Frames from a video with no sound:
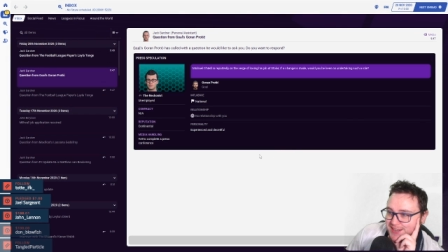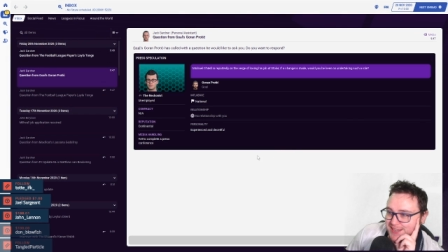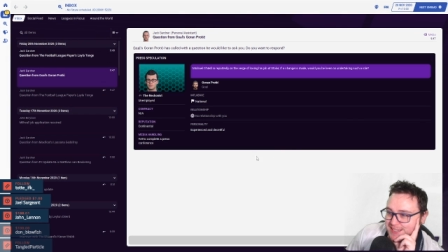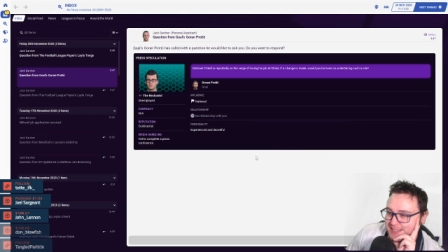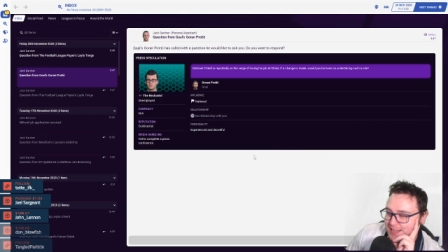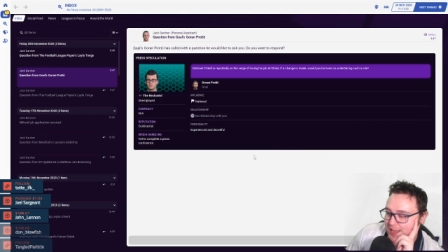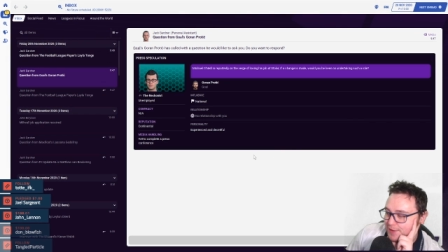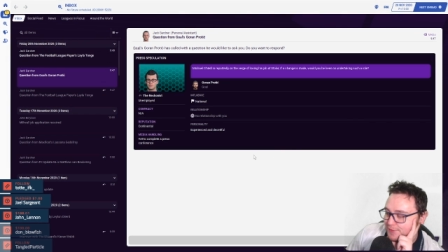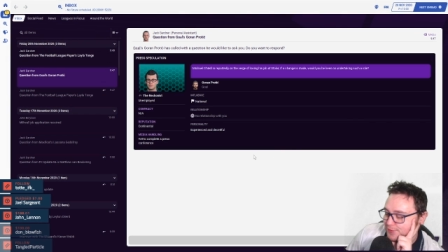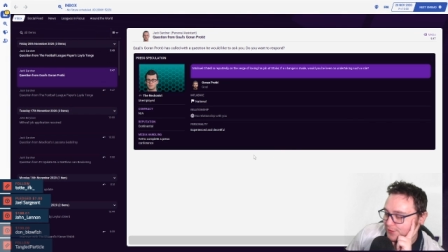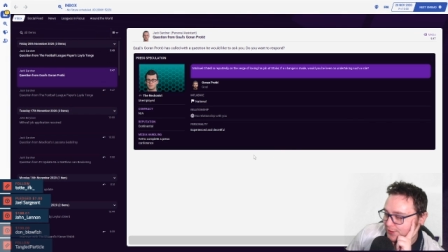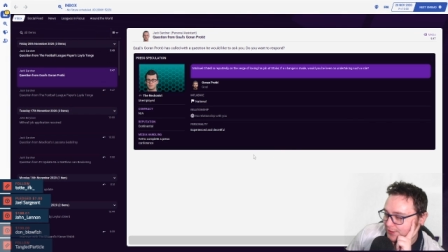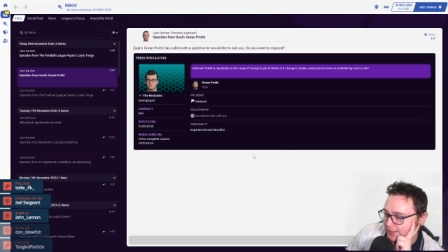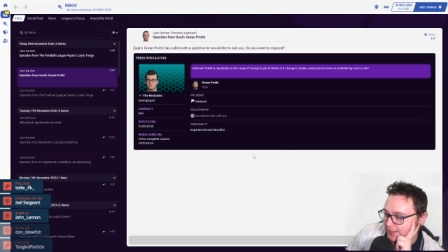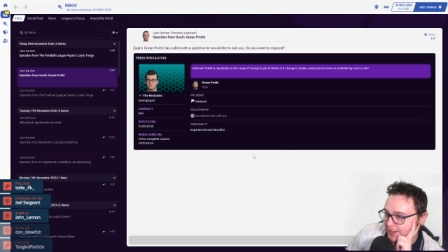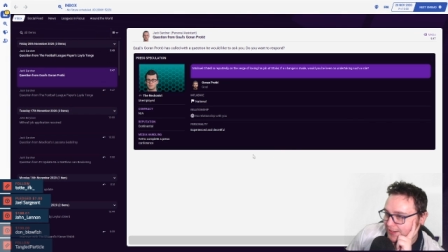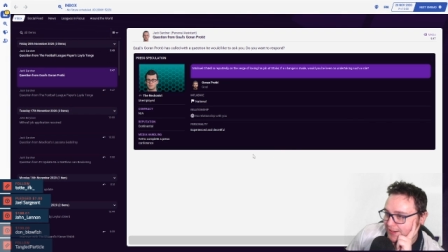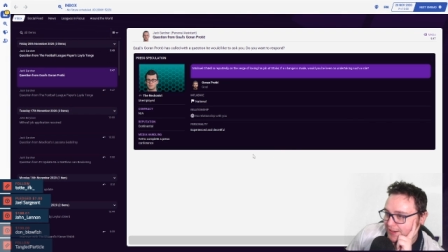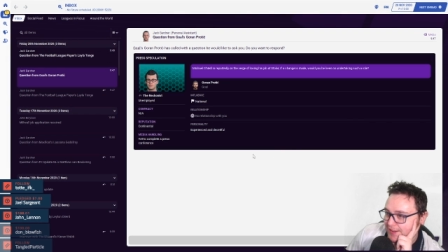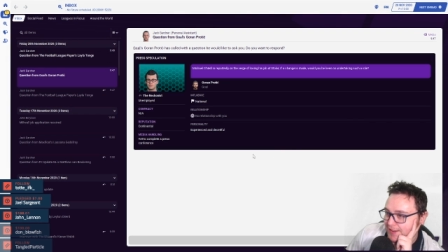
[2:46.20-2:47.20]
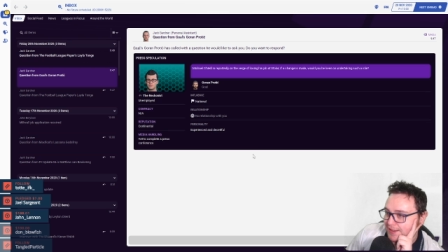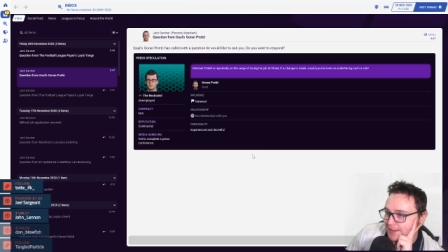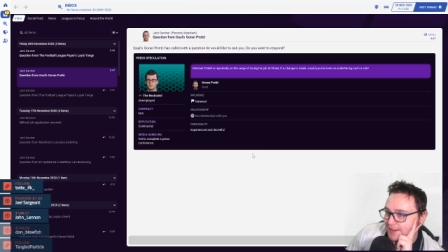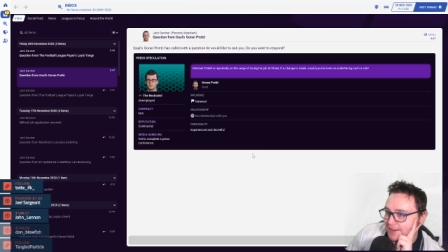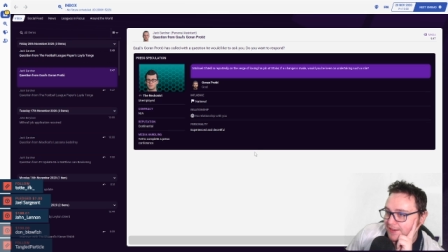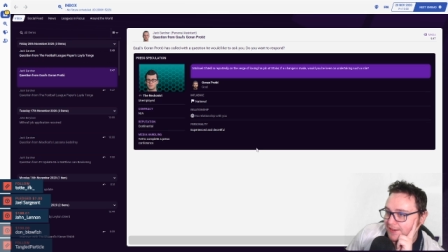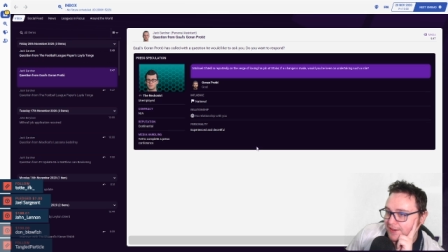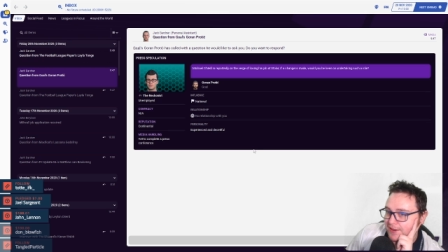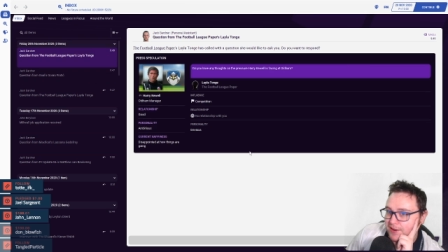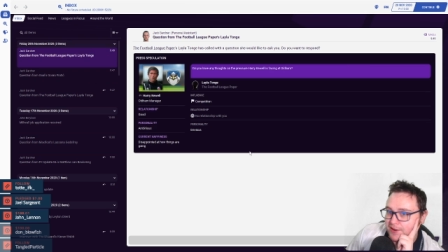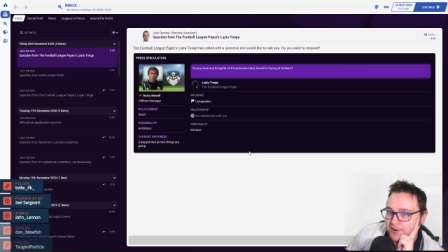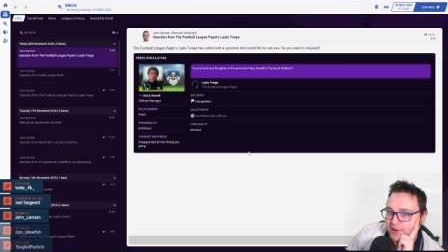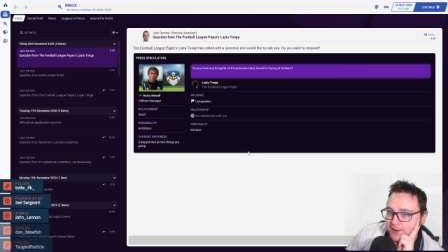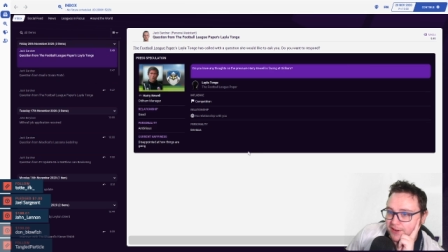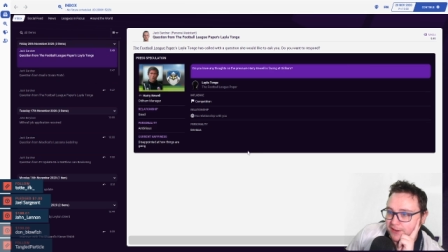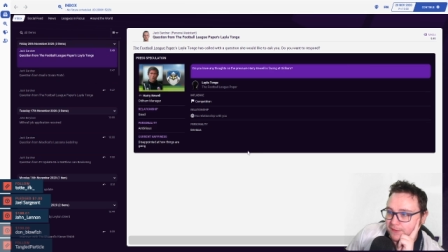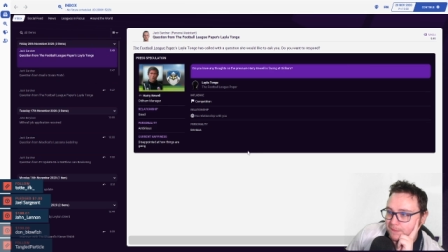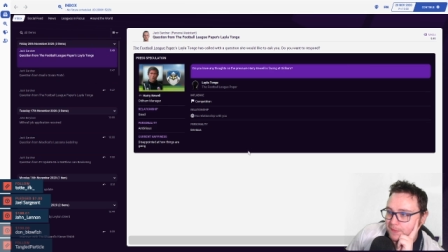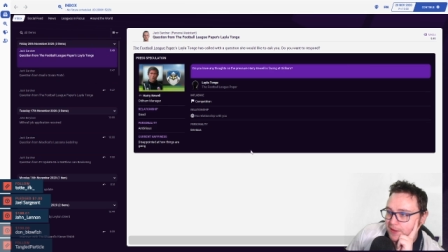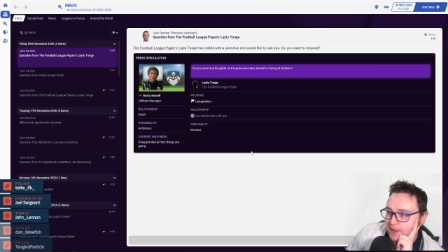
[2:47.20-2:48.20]
is definitely not
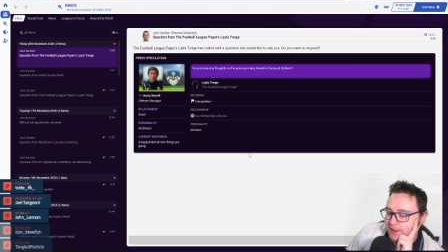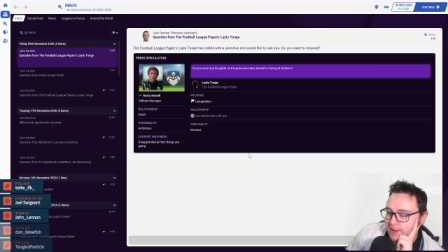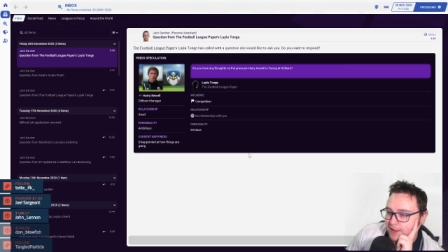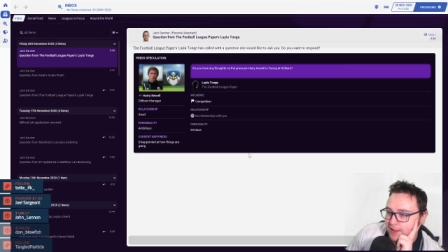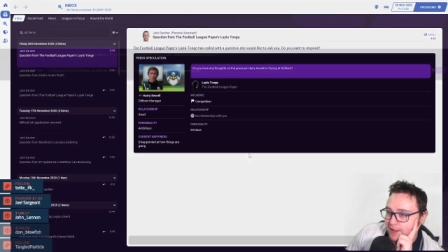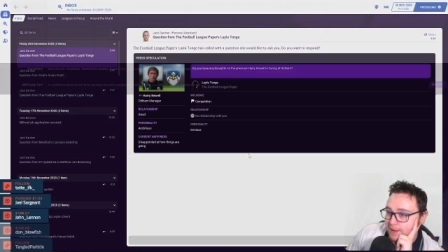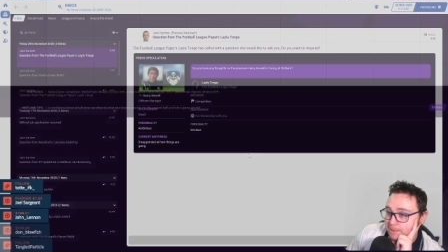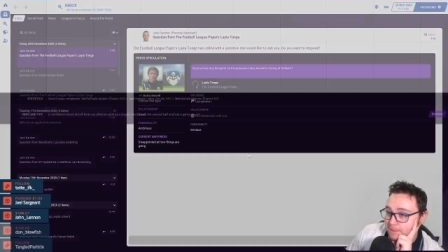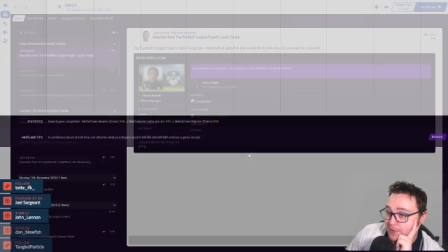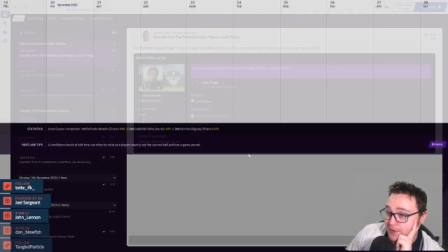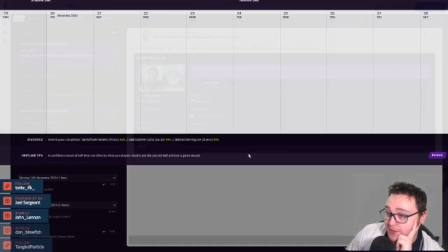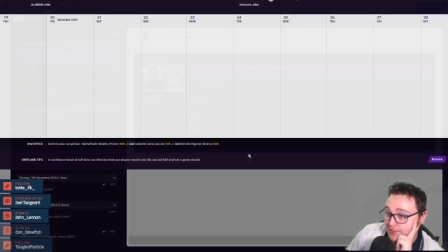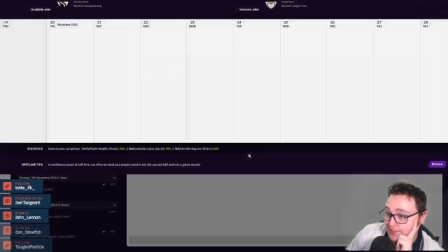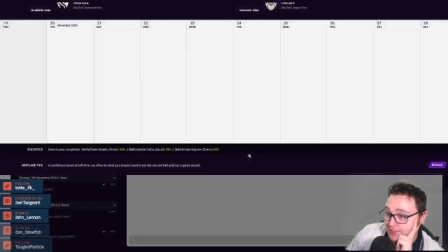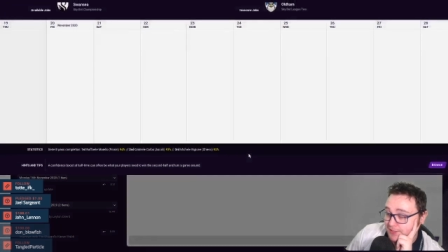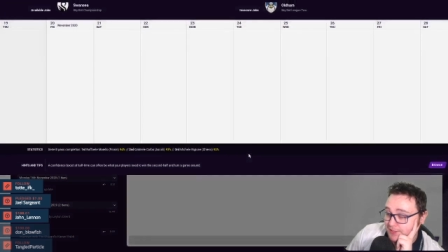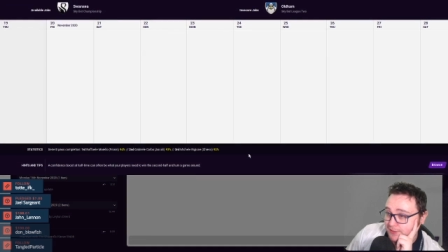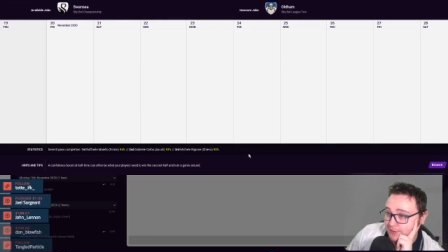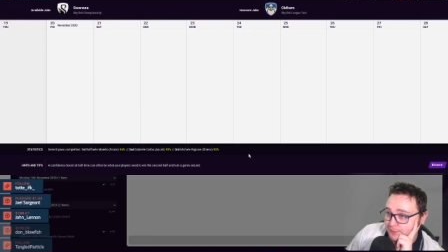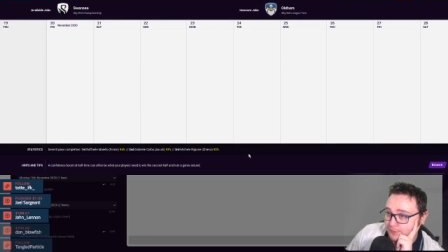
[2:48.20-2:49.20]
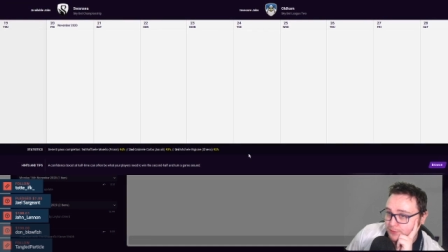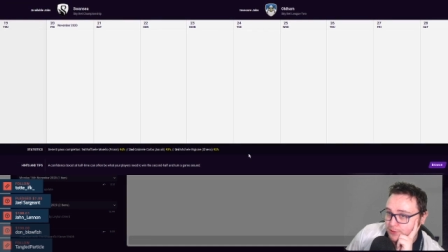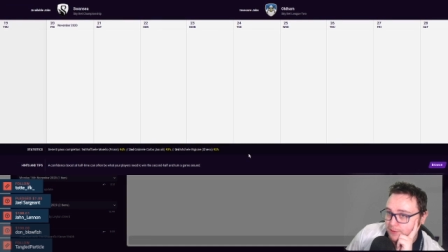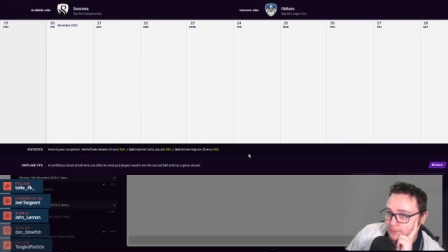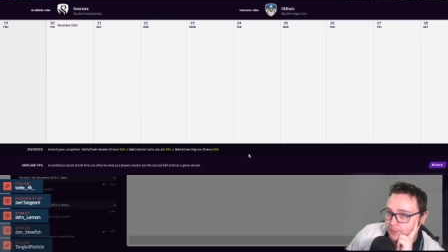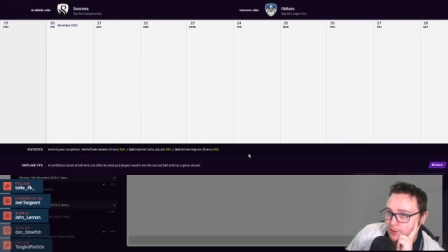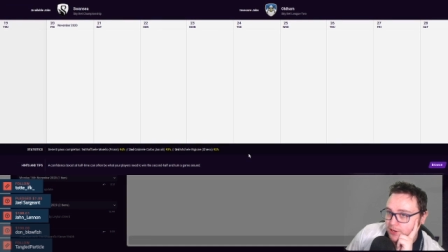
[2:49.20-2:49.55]
going to be a positive one.